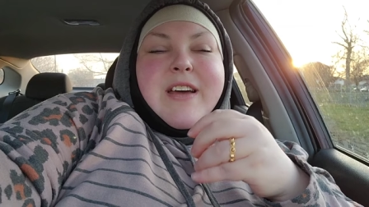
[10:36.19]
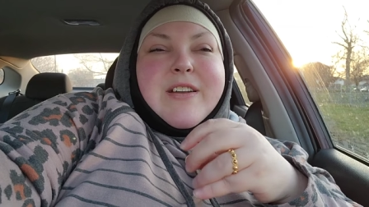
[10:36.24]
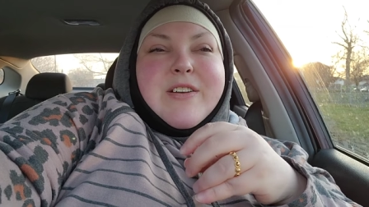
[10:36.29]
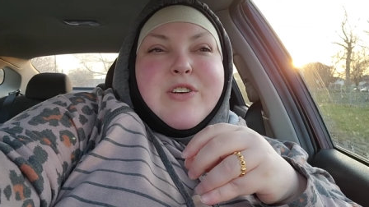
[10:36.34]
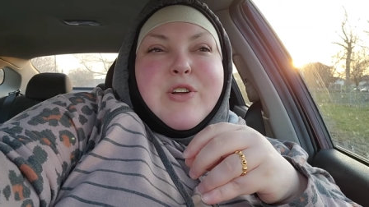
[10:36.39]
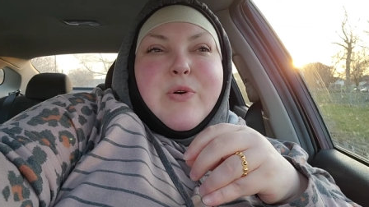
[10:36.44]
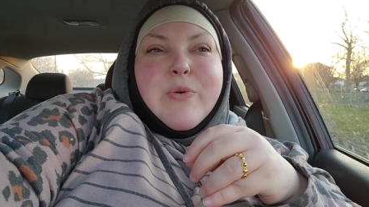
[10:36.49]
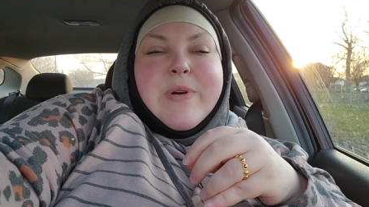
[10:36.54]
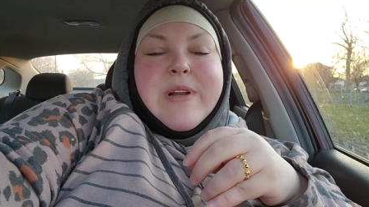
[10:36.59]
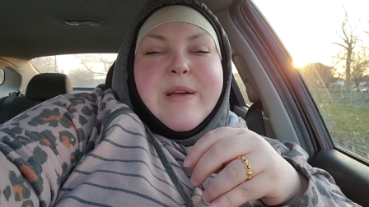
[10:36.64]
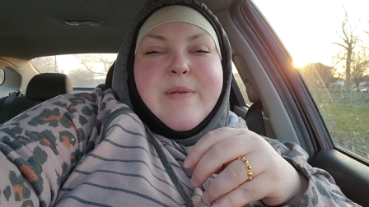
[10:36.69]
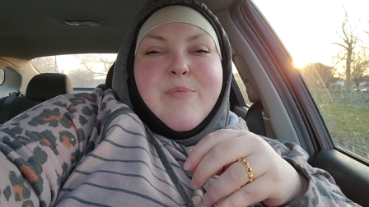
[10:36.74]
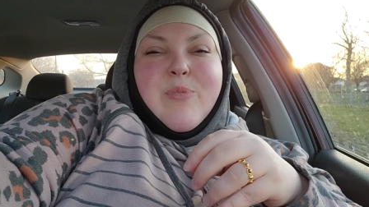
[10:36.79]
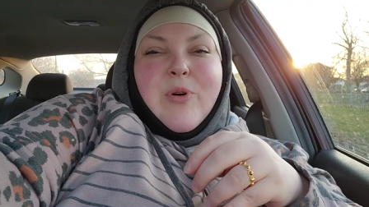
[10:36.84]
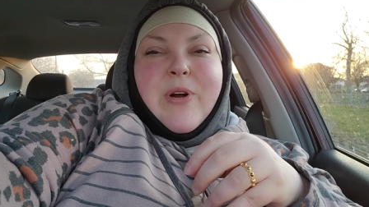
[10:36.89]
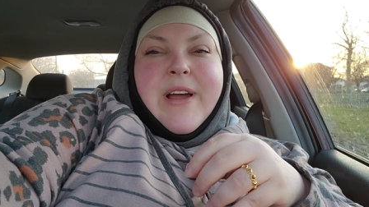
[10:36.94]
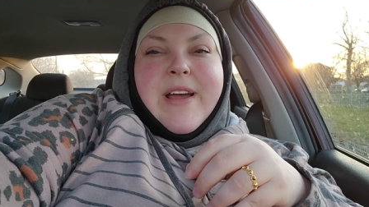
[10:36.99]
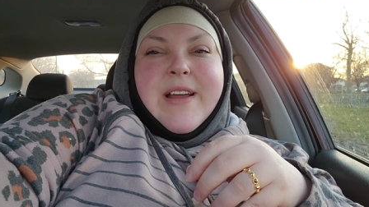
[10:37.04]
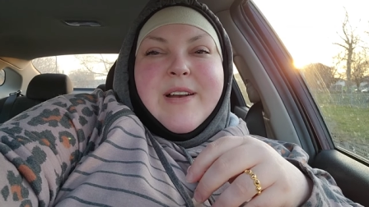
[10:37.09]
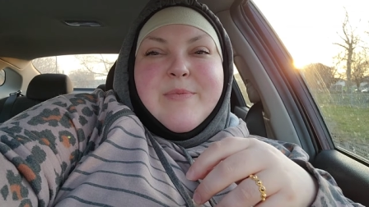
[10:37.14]
no name
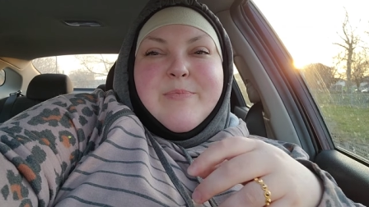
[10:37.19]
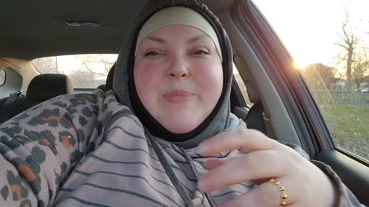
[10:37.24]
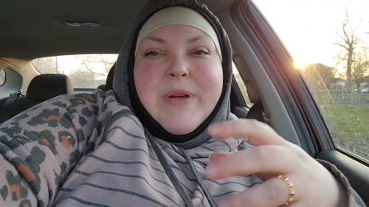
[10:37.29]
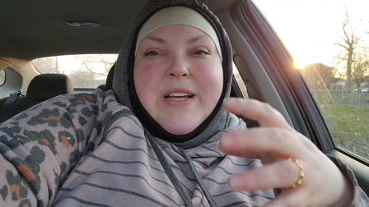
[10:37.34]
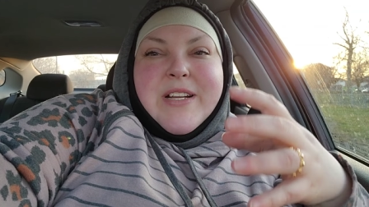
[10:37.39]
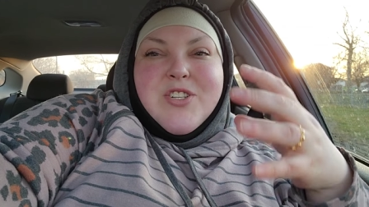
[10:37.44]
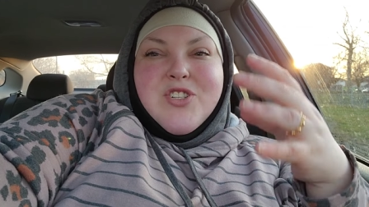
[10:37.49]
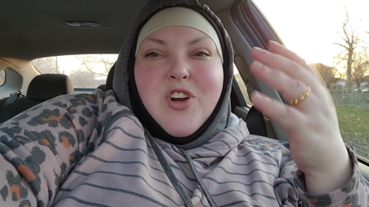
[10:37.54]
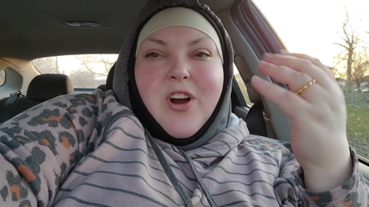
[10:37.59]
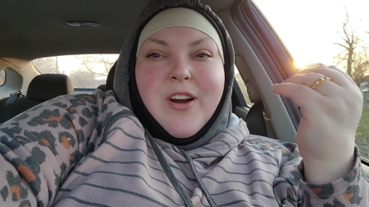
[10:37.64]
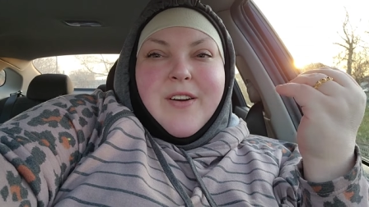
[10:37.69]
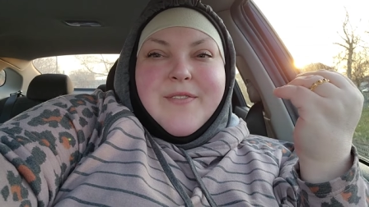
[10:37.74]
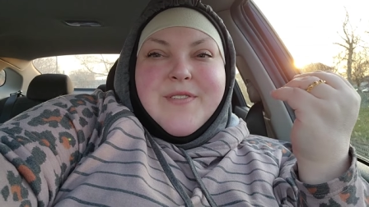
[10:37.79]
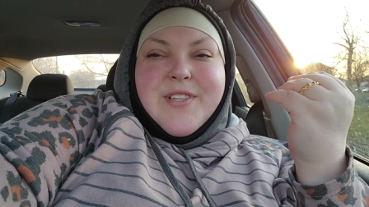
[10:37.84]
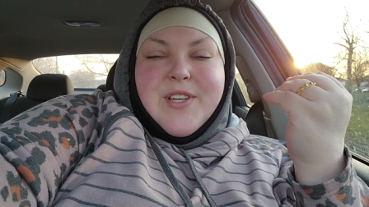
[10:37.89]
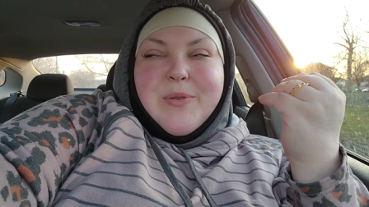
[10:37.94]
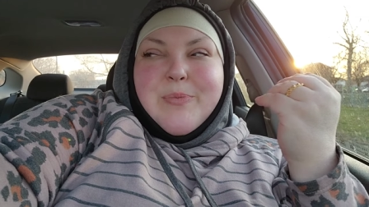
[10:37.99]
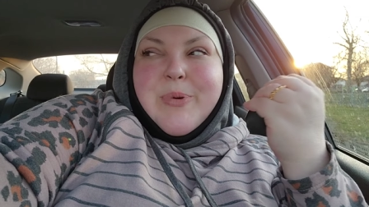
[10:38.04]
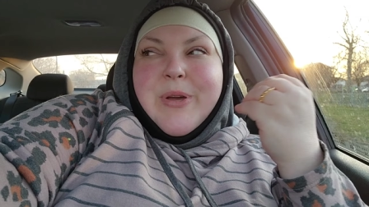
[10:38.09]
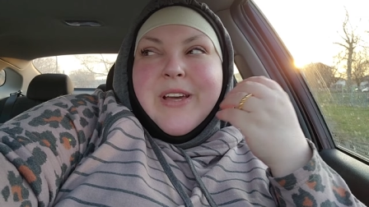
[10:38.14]
brand big jar of
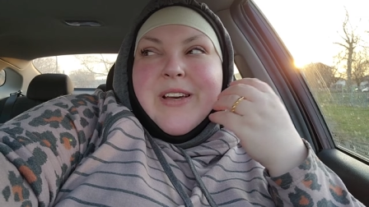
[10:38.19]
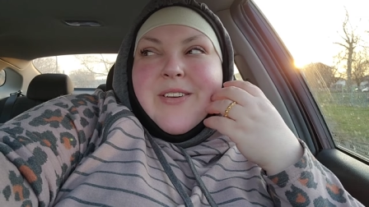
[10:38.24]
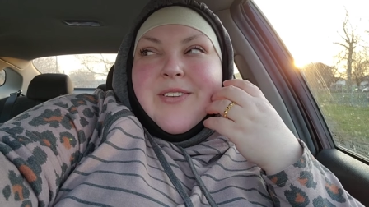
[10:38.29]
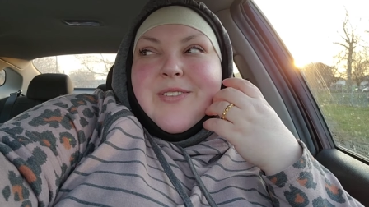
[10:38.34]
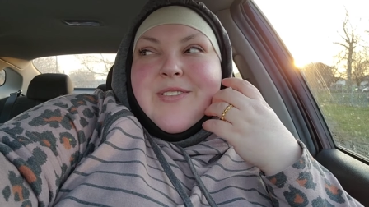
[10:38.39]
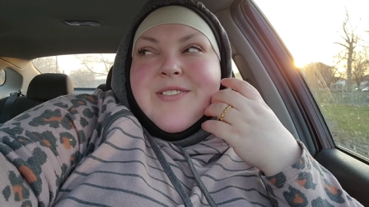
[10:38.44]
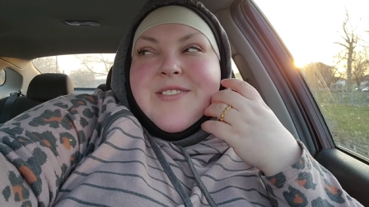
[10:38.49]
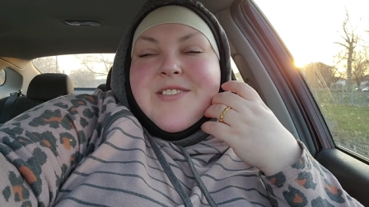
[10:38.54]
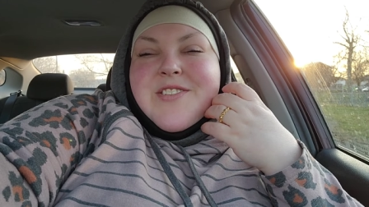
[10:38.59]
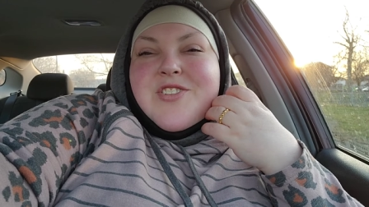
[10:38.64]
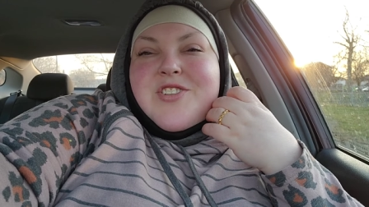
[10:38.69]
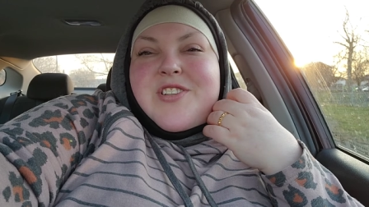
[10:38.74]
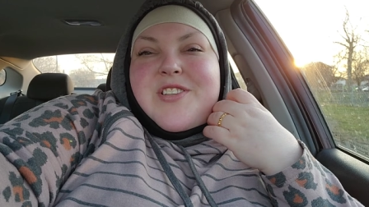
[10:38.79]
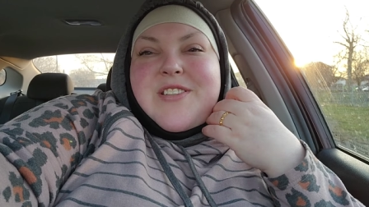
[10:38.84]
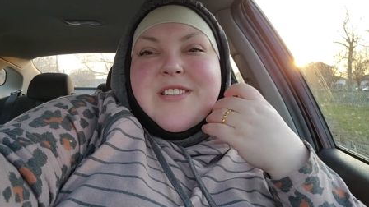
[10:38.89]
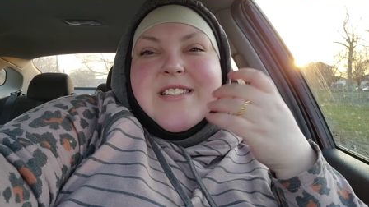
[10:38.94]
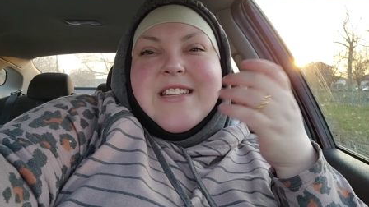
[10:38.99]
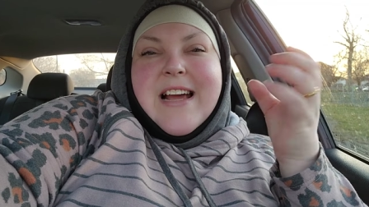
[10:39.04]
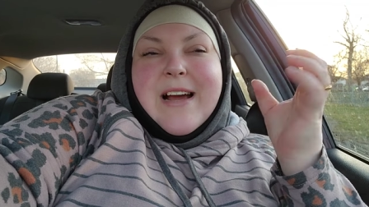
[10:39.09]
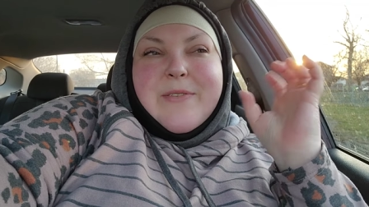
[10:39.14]
dill pickles and
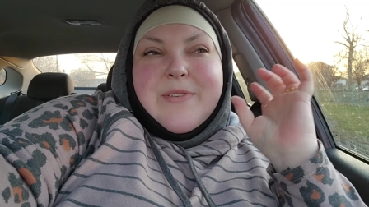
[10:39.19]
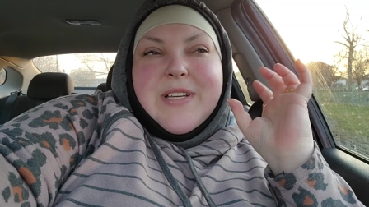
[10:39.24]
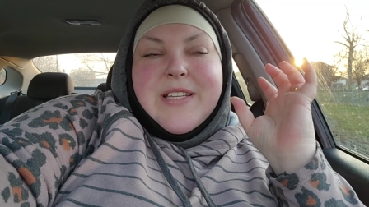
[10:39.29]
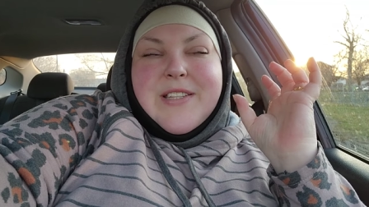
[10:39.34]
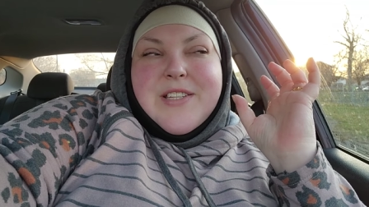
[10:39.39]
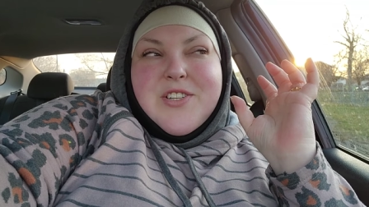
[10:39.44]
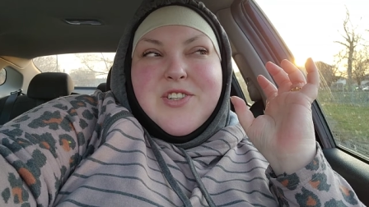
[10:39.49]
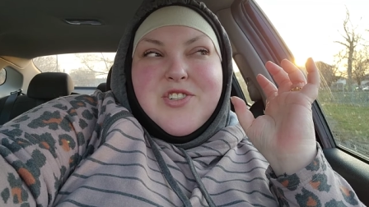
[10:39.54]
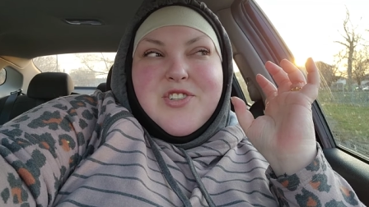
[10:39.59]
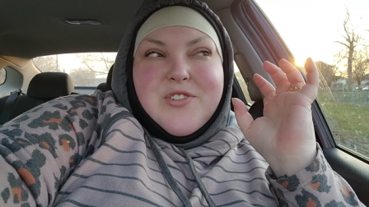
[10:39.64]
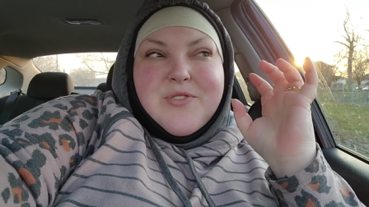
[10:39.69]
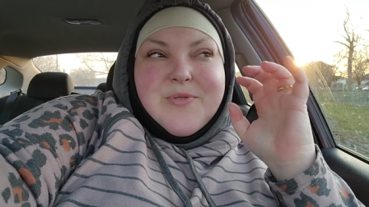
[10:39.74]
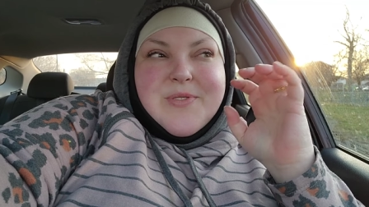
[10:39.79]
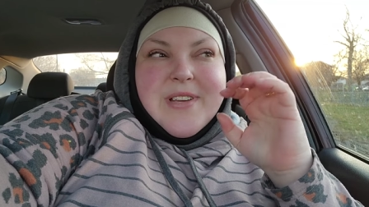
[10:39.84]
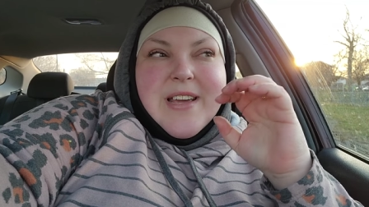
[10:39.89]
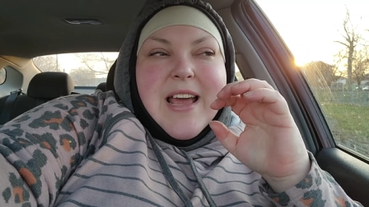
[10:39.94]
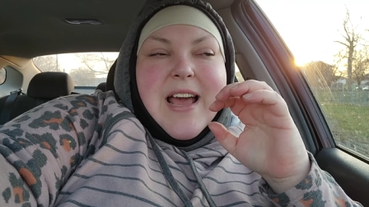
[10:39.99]
just downing the juice,